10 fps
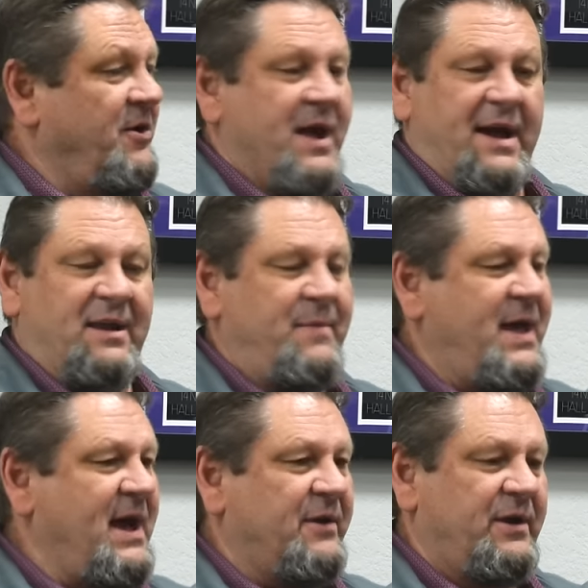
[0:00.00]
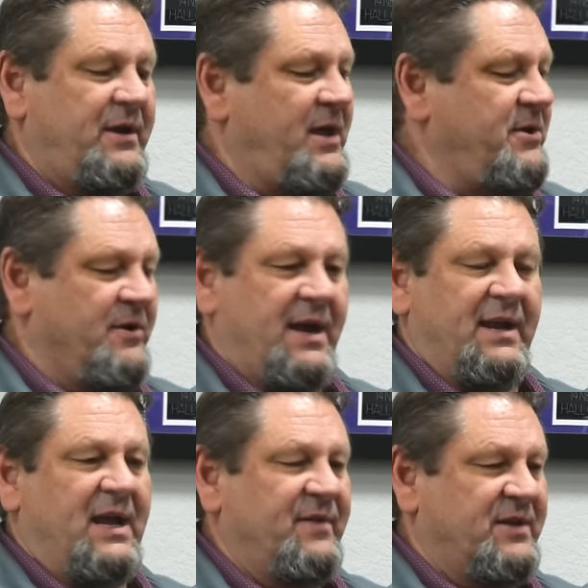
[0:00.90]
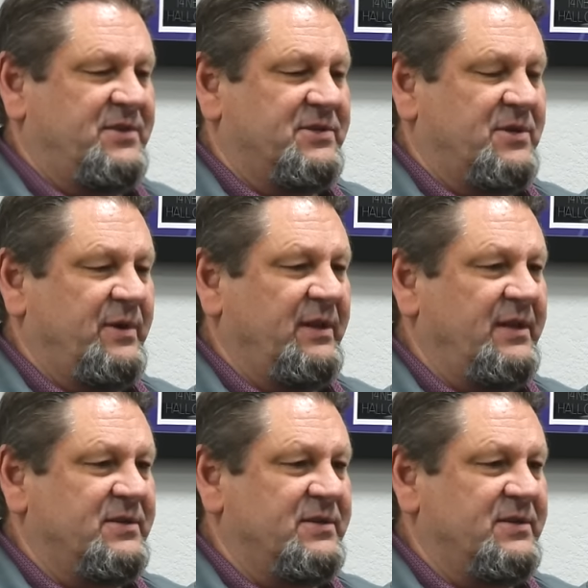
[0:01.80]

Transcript: you're not going to be accurate and you're not going to have a consistent